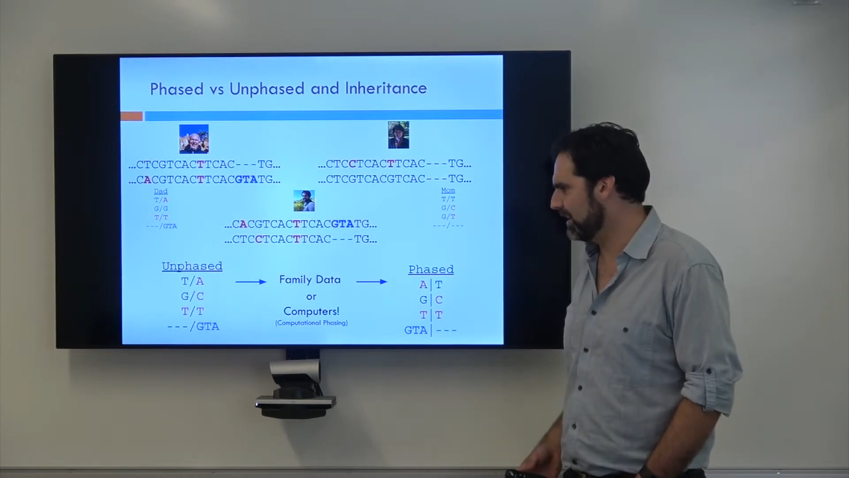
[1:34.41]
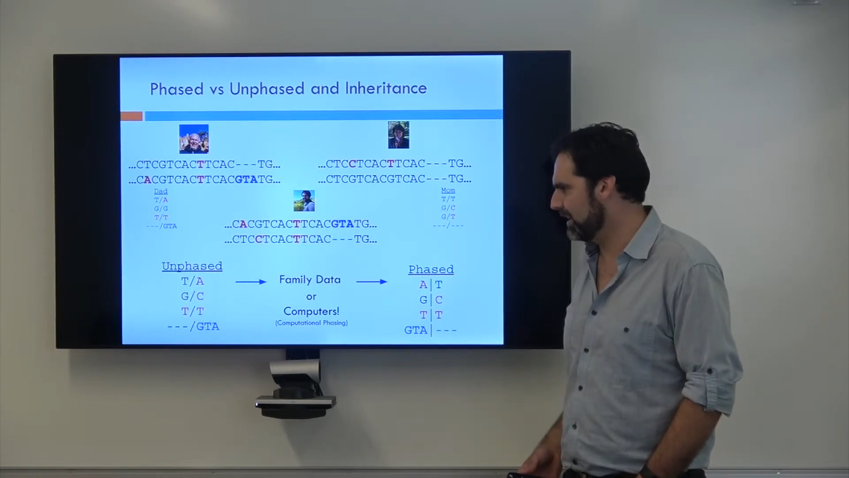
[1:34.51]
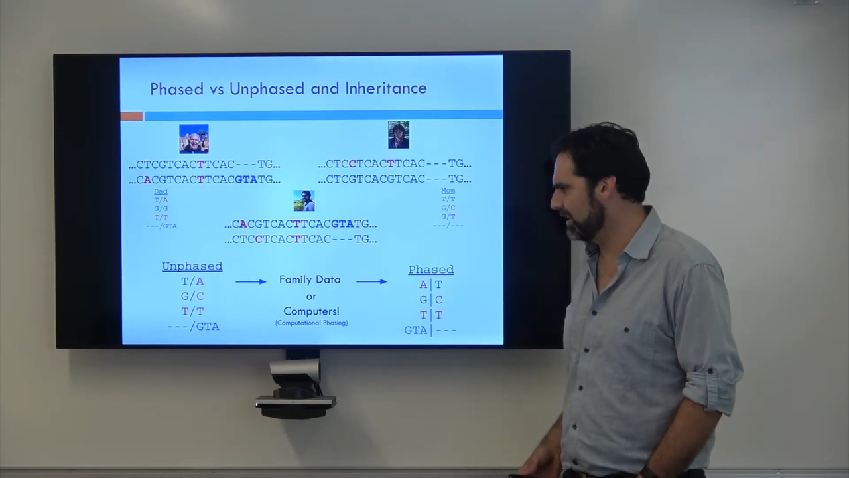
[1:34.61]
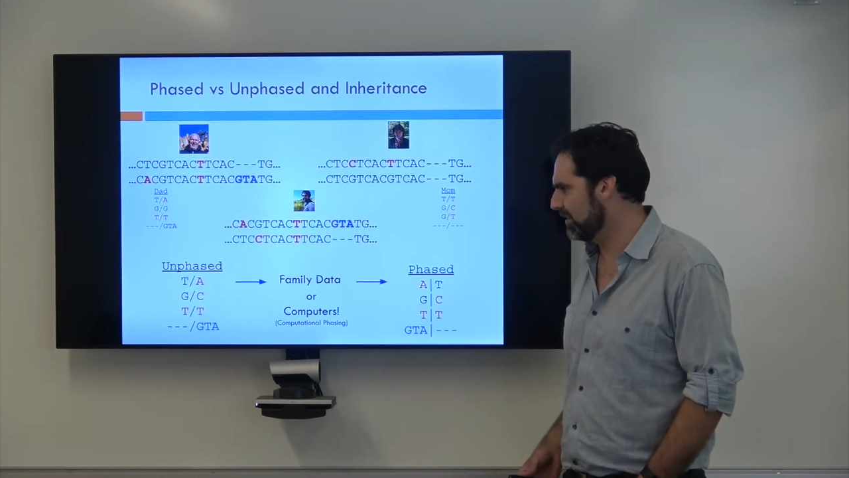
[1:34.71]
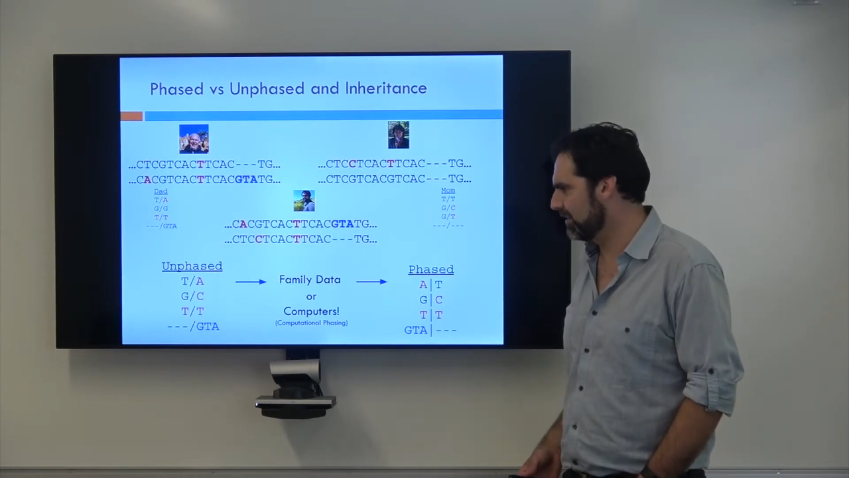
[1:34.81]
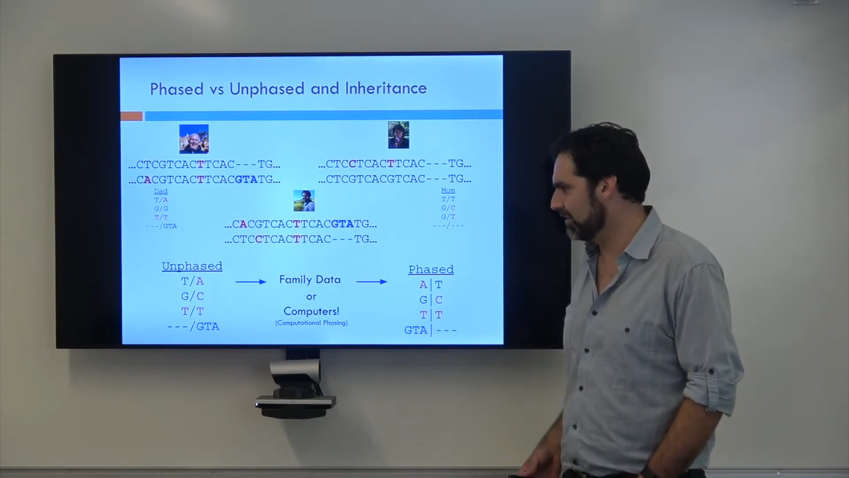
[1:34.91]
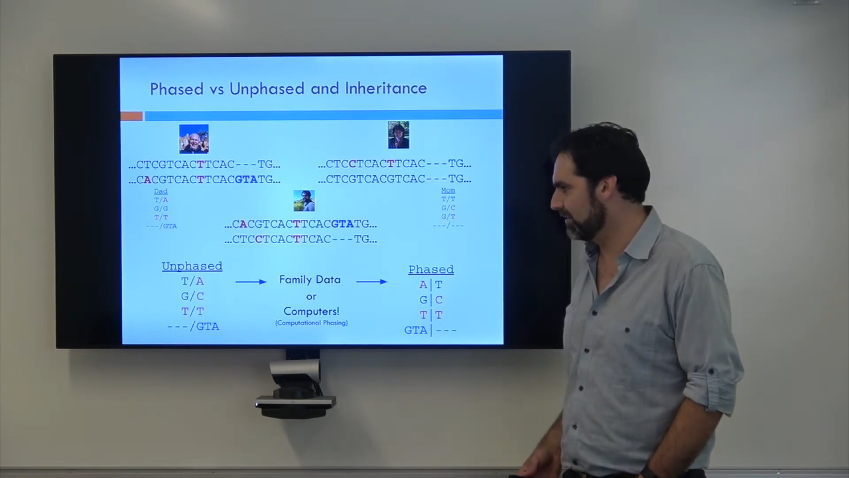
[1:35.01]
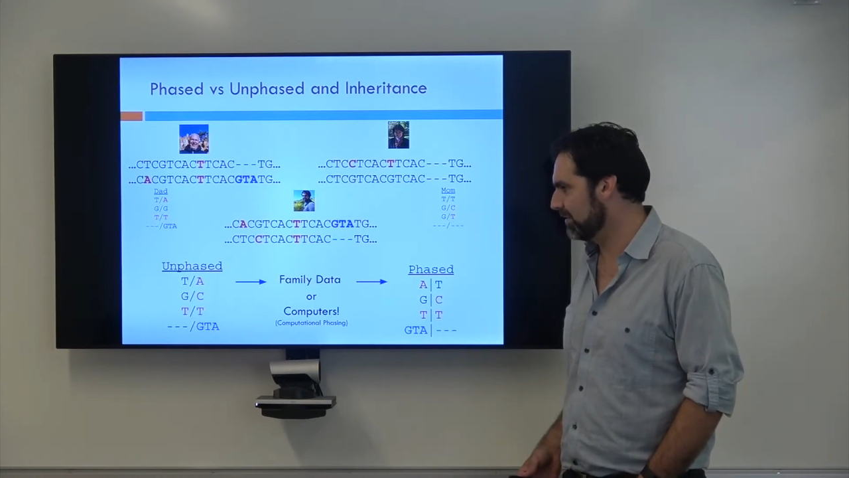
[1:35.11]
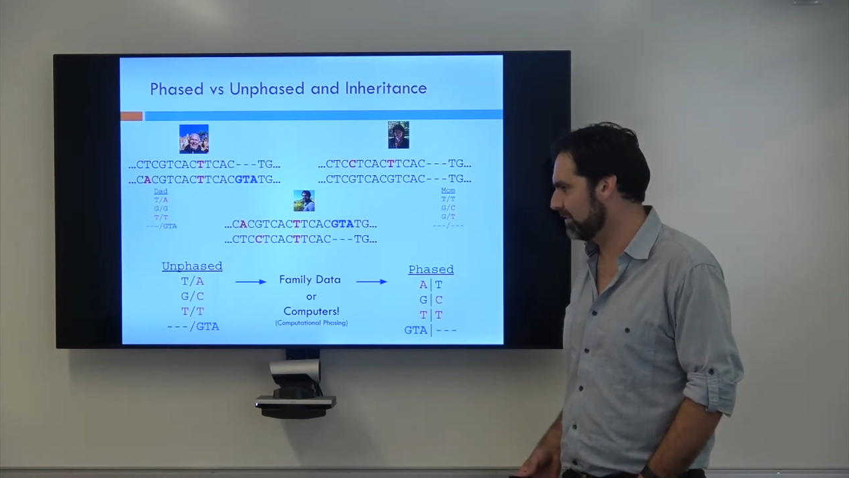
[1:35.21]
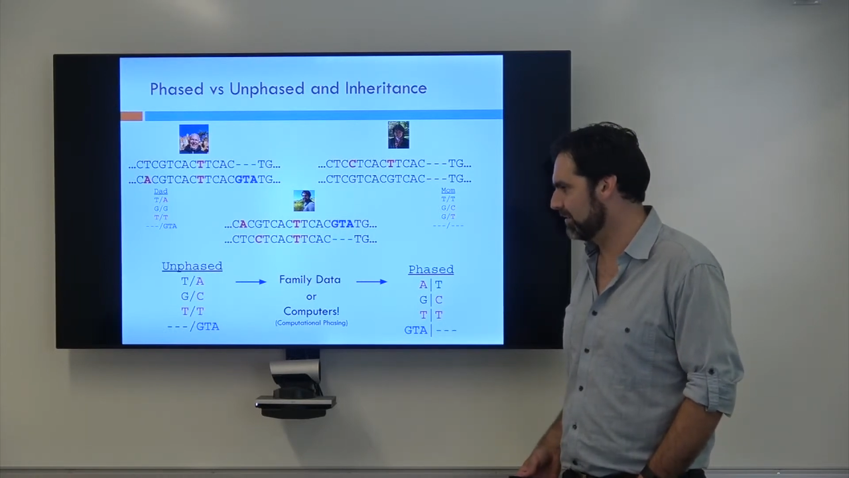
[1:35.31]
And
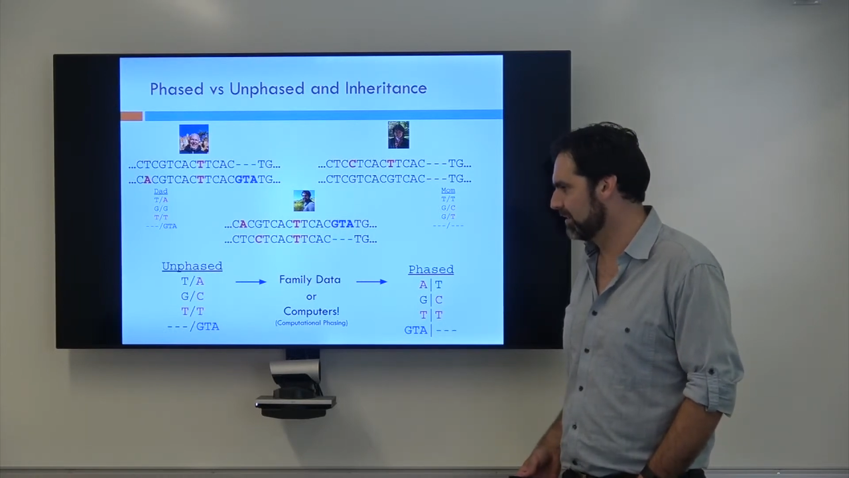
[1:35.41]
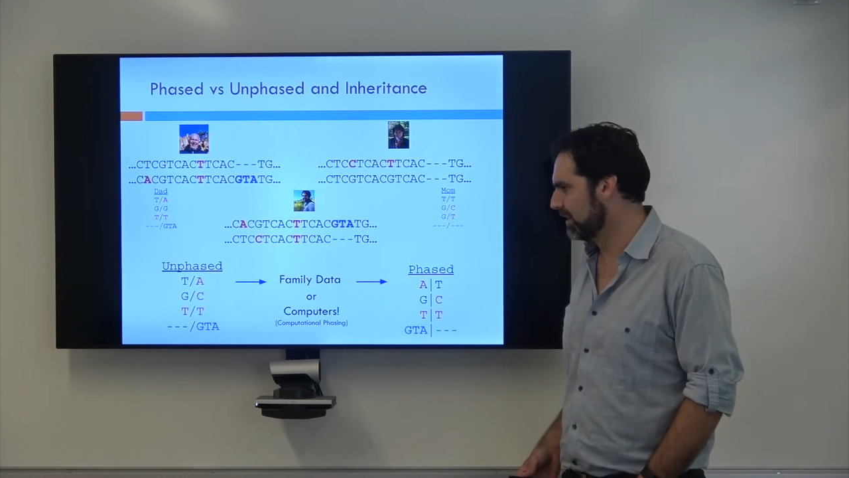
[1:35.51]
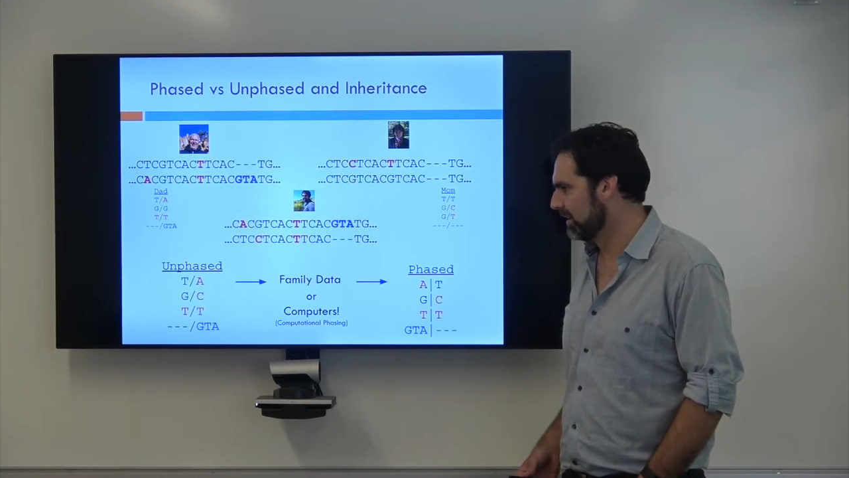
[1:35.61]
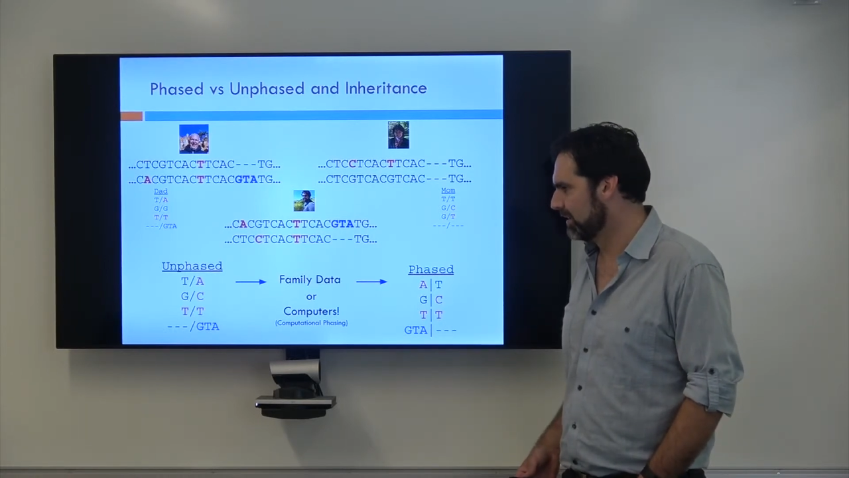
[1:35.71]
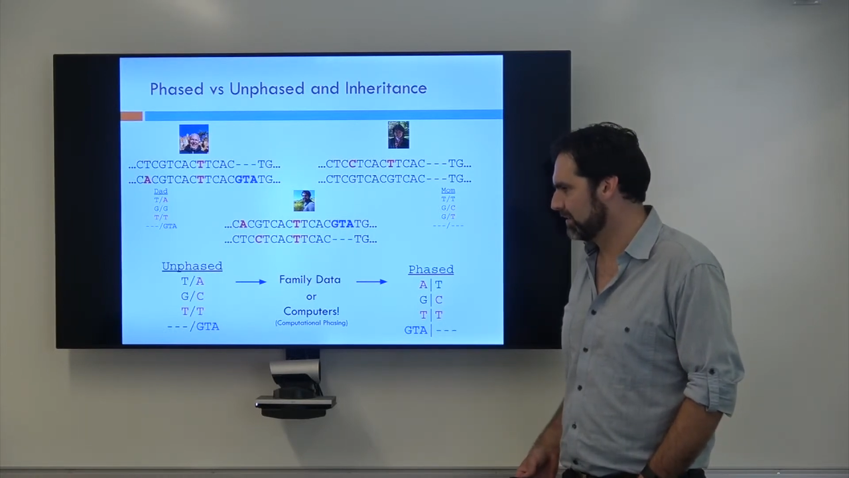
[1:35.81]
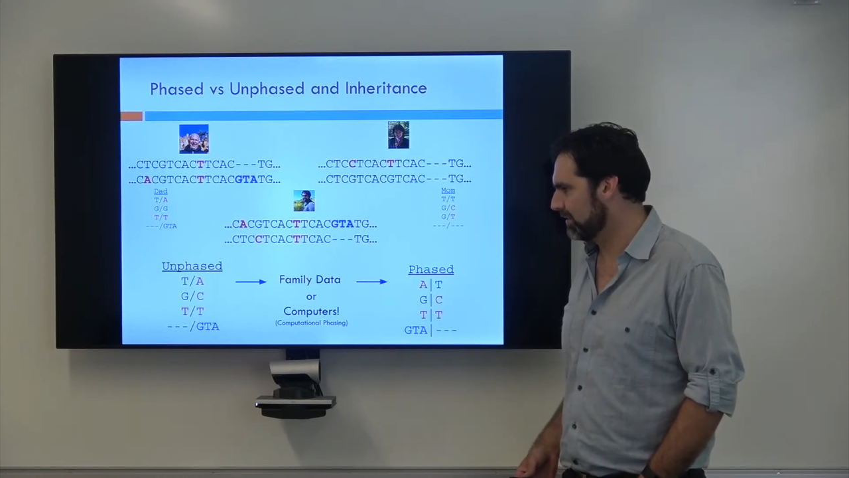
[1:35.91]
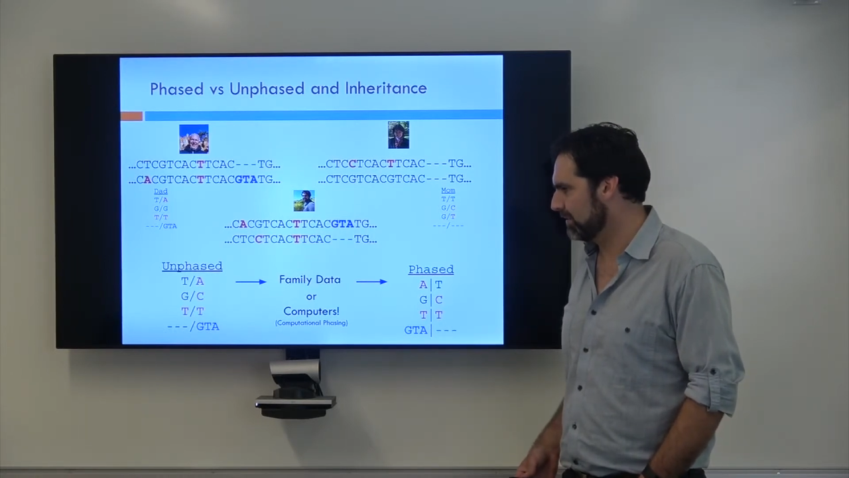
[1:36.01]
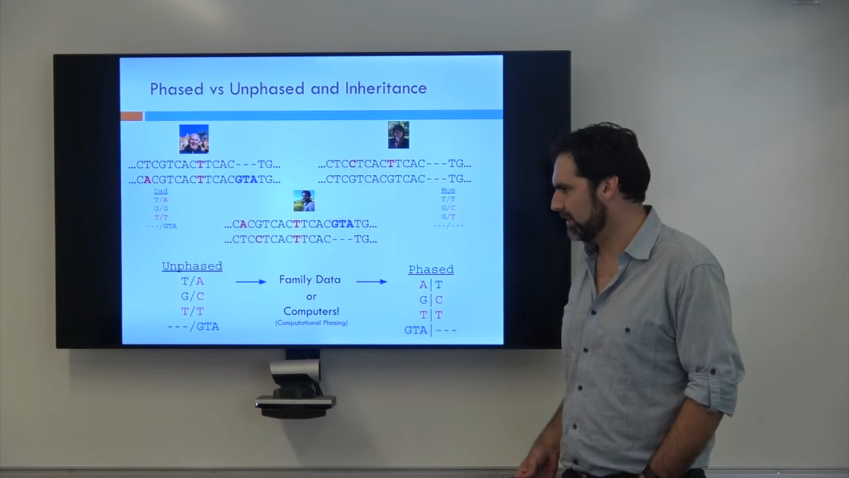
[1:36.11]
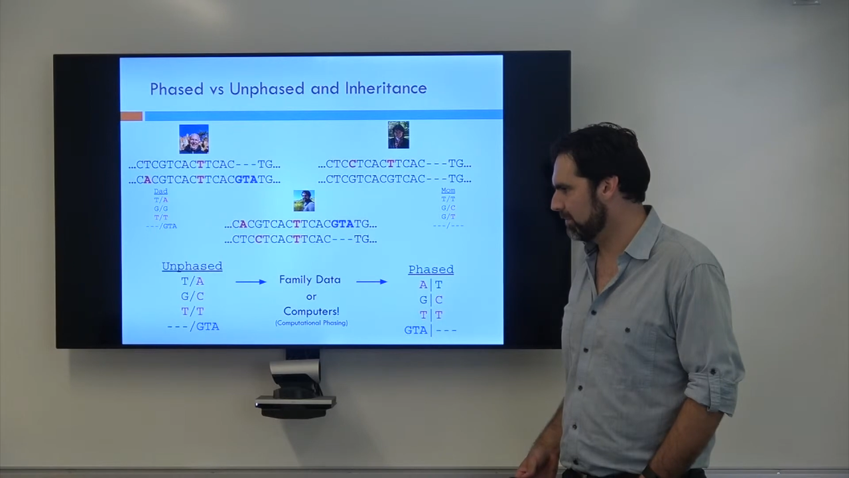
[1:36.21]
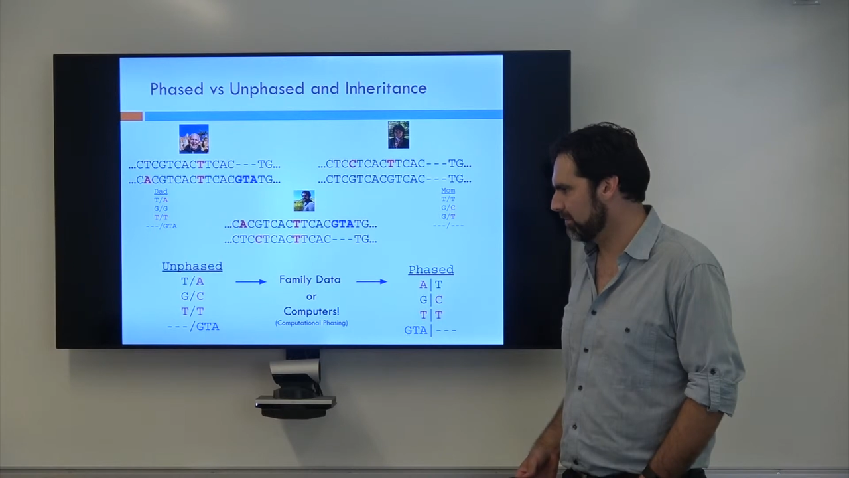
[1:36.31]
there's there's
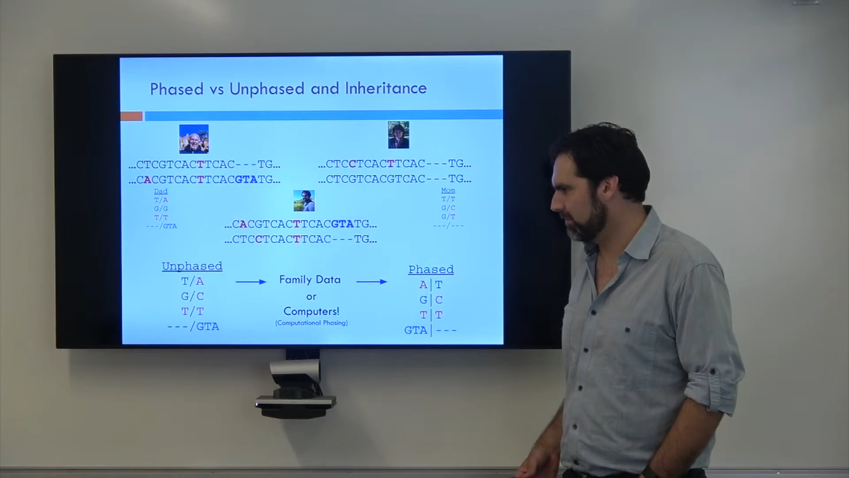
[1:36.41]
like